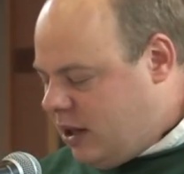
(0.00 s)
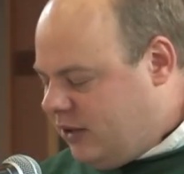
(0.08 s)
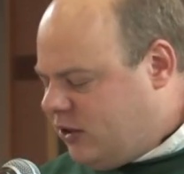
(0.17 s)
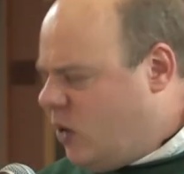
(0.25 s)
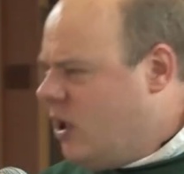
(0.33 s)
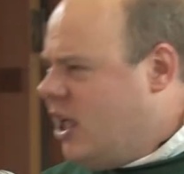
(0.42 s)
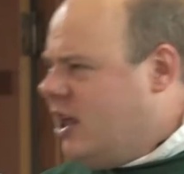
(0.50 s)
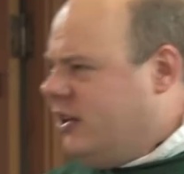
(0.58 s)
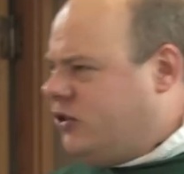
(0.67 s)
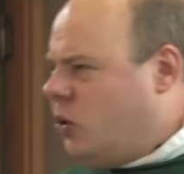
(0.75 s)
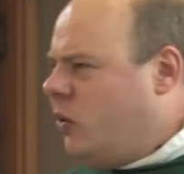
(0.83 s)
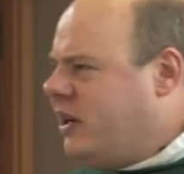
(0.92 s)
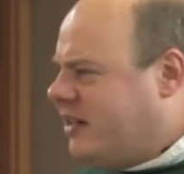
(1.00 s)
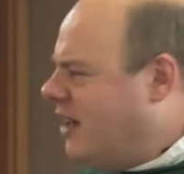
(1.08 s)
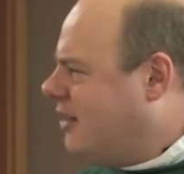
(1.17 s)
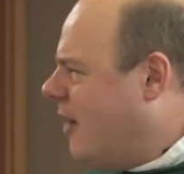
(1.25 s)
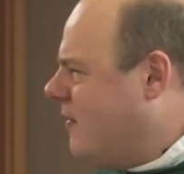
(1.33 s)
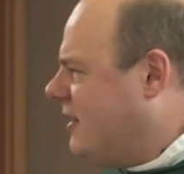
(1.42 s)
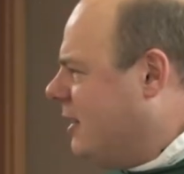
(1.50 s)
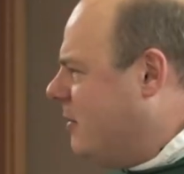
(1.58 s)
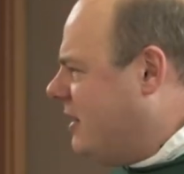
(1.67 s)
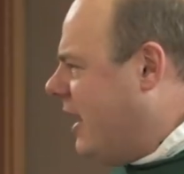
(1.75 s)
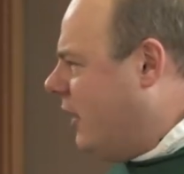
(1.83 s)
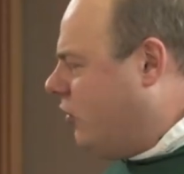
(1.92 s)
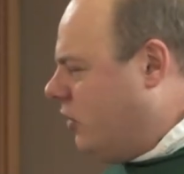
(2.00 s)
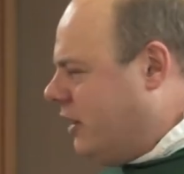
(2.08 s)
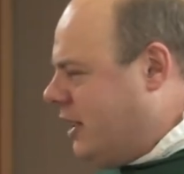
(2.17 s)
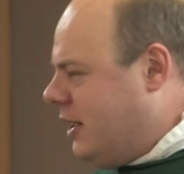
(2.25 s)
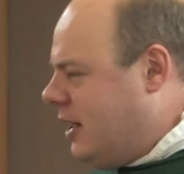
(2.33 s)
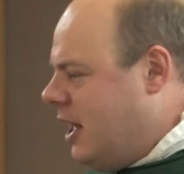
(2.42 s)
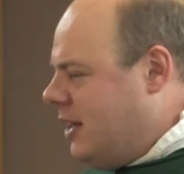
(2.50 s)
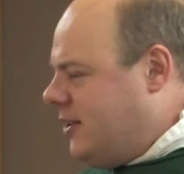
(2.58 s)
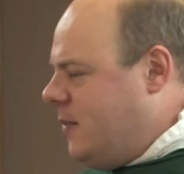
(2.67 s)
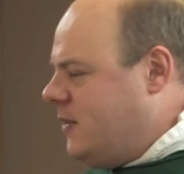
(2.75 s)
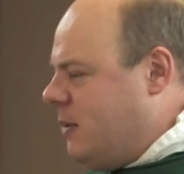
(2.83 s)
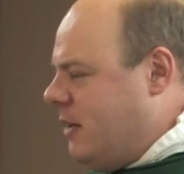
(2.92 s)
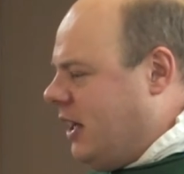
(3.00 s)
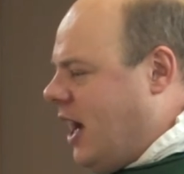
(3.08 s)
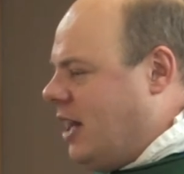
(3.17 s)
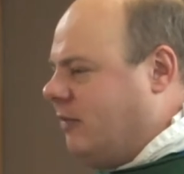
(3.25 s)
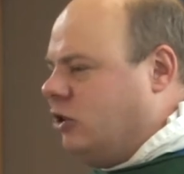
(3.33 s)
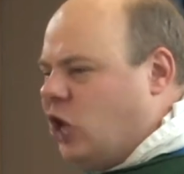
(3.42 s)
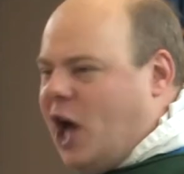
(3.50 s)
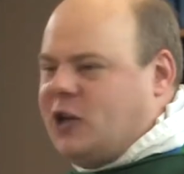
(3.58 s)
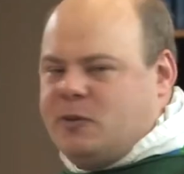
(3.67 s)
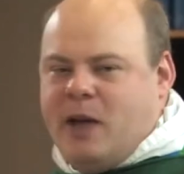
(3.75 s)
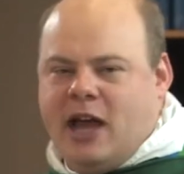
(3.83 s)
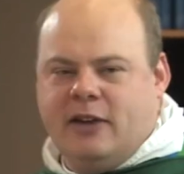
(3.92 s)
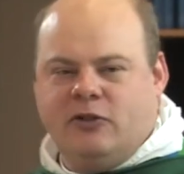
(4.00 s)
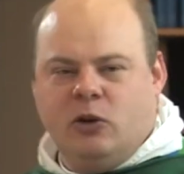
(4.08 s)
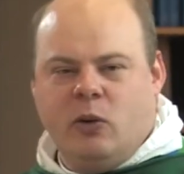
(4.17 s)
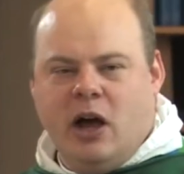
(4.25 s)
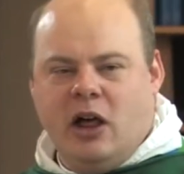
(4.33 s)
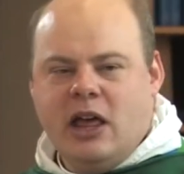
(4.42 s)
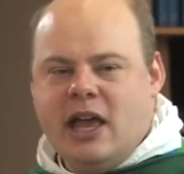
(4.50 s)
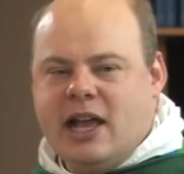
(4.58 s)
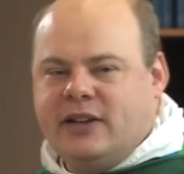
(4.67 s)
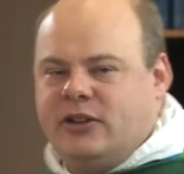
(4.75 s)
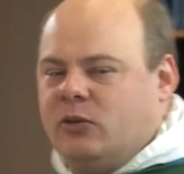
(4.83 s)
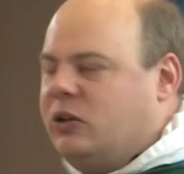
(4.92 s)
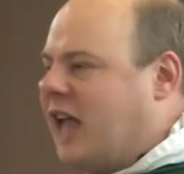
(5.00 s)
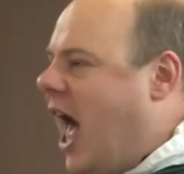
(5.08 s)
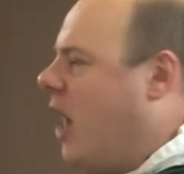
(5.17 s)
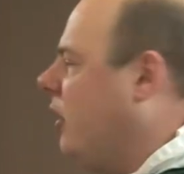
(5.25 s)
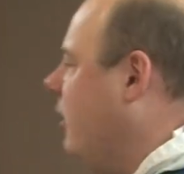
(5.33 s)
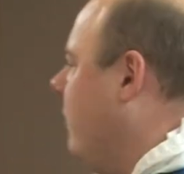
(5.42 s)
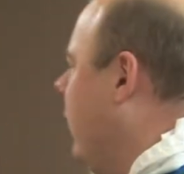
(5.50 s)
So, story does have its limitation, and it seems to be a kind of launch pad, if you will, into the reality of